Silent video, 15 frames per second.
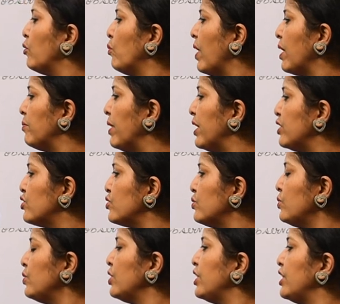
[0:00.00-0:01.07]
to 1 by
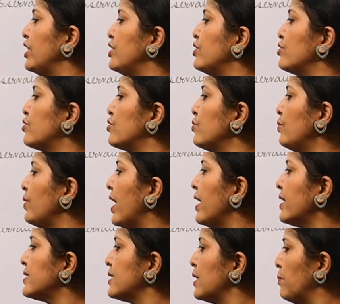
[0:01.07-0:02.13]
2 into
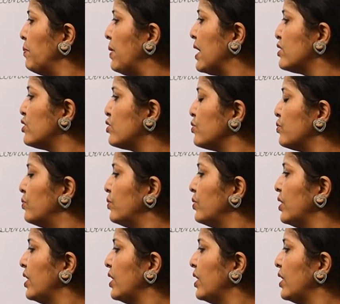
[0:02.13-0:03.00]
2x plus 2.